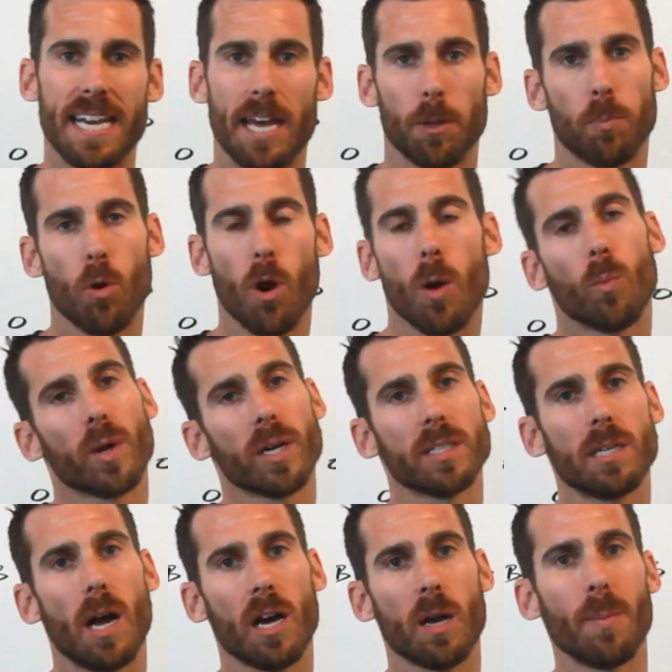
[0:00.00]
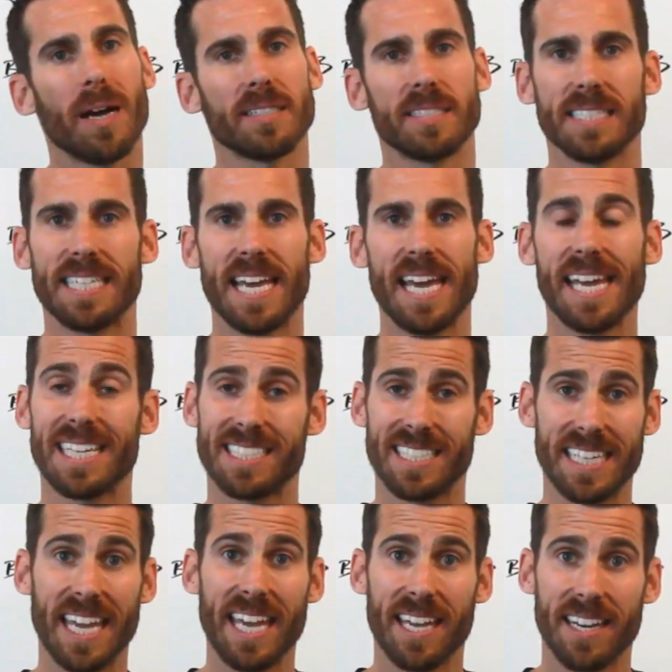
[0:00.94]
Now the problem we're going to talk about today,
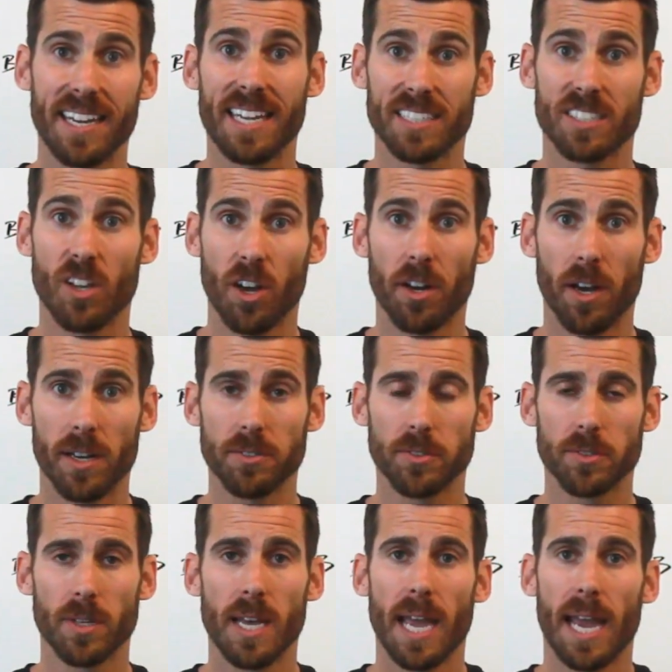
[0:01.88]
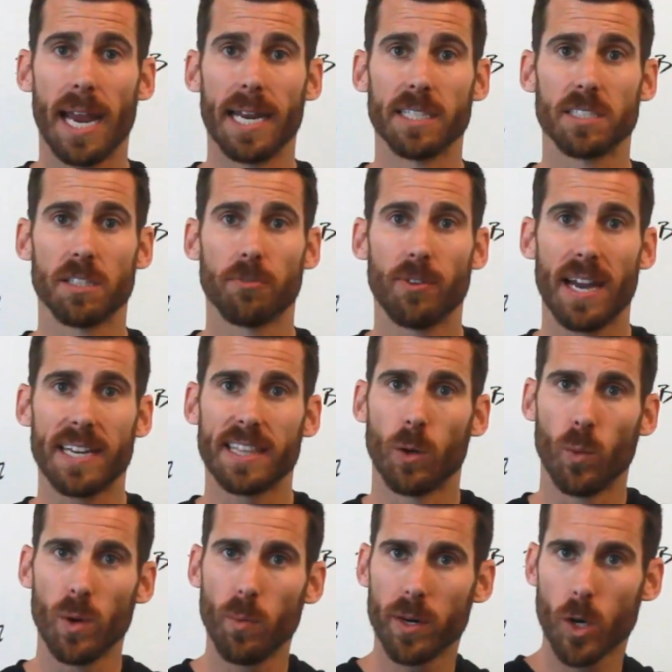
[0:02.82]
it's on us, and it's the fact
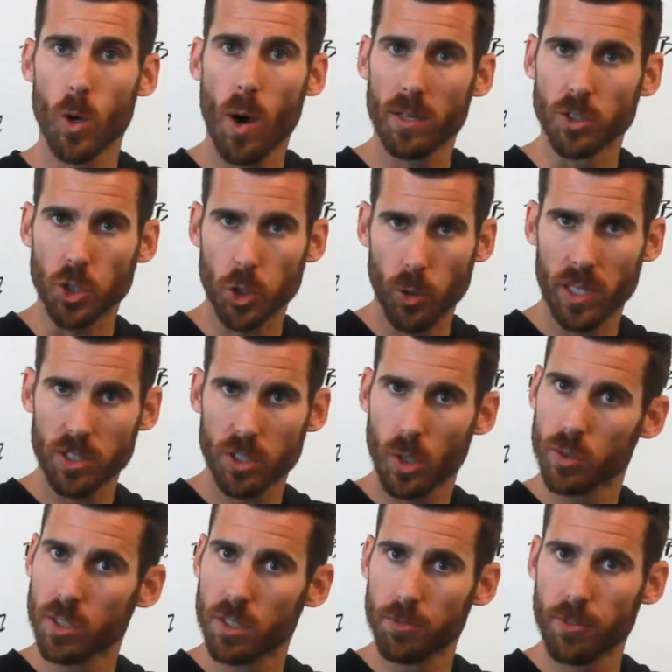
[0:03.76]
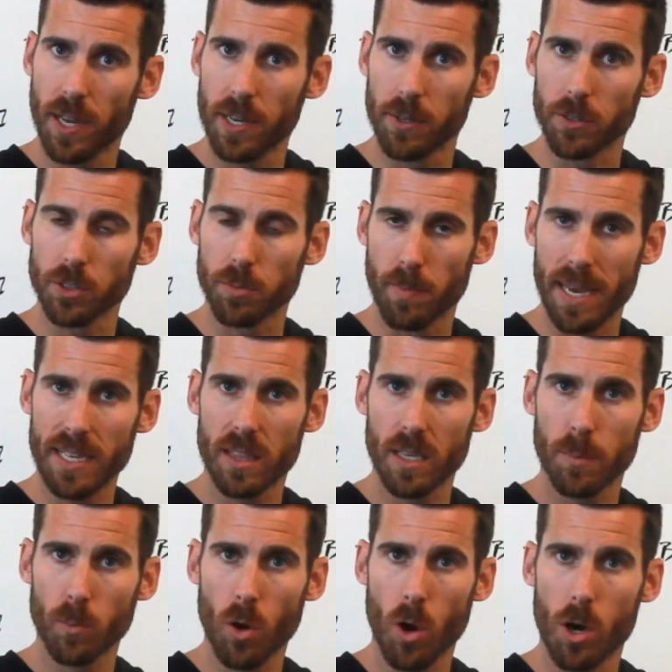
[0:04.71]
that we want to go out and stress those defenders, make
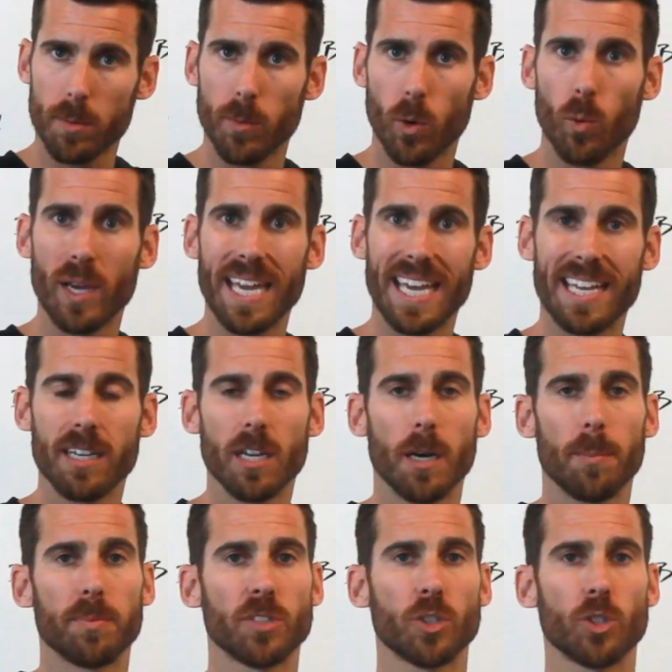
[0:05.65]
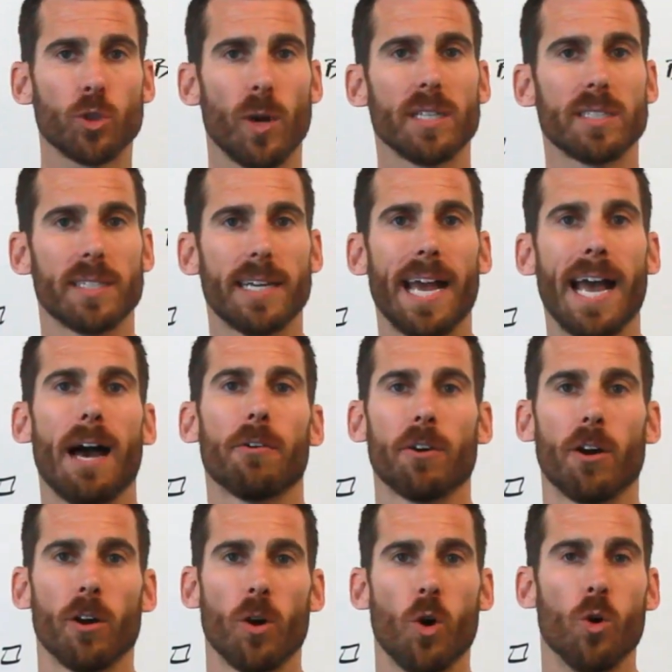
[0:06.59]
them wrong, but we end up stressing
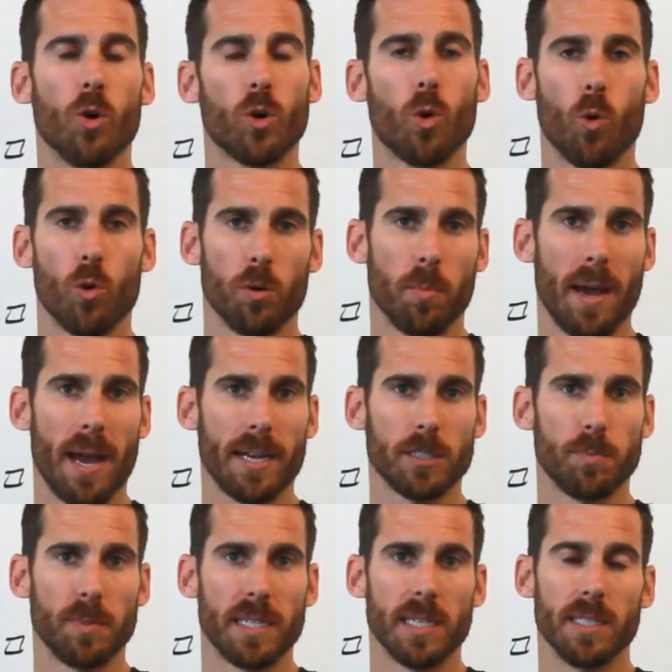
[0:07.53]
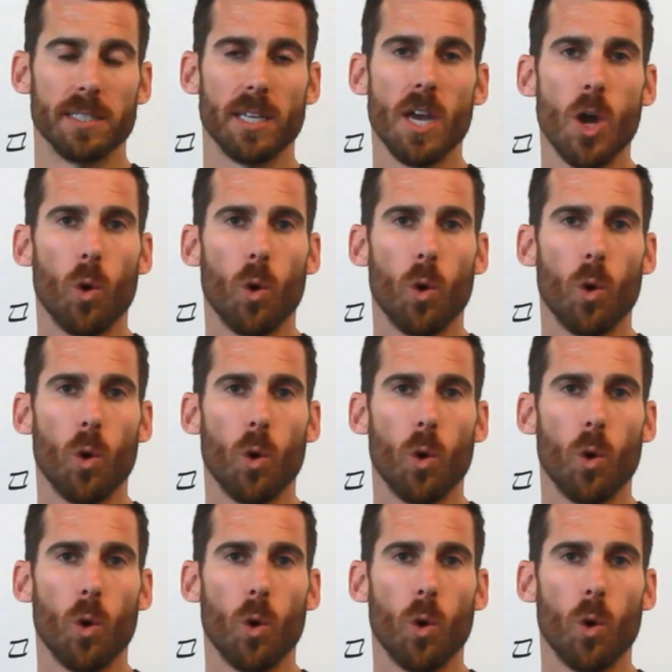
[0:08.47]
out our own quarterbacks because